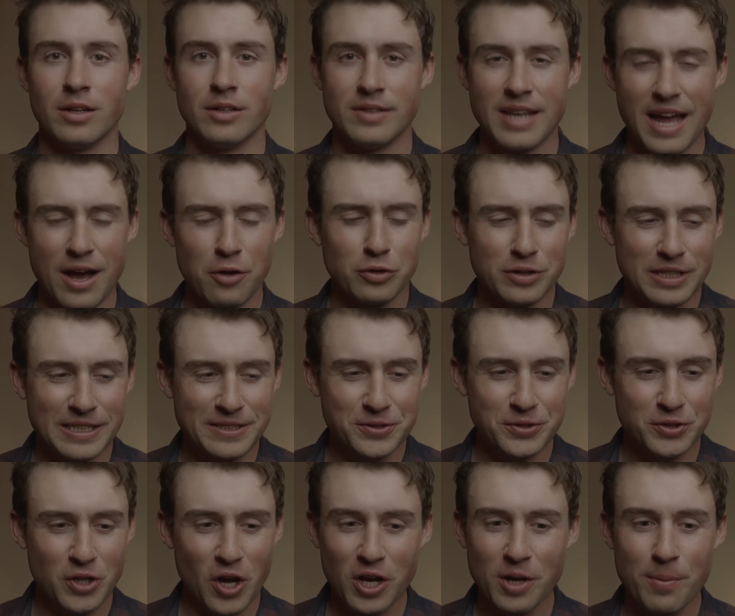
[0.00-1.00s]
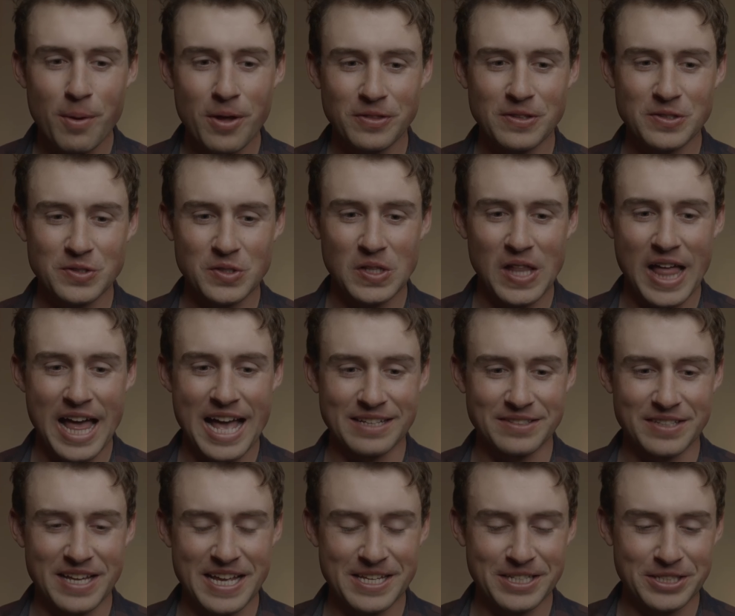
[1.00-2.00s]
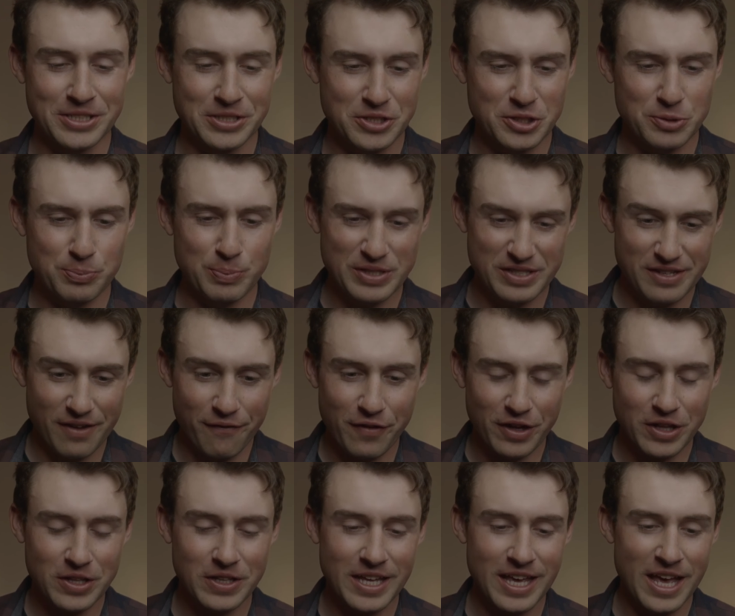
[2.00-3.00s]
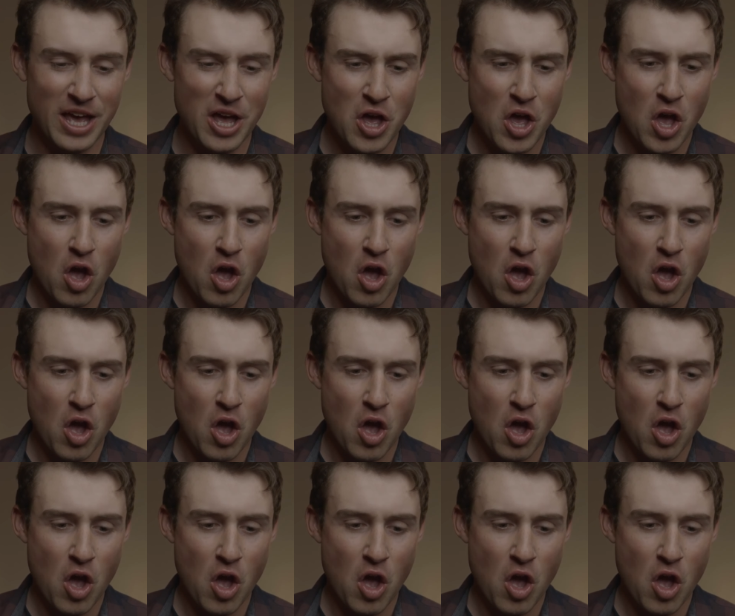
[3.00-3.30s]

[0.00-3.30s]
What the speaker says: Now, let's talk about this class and specifically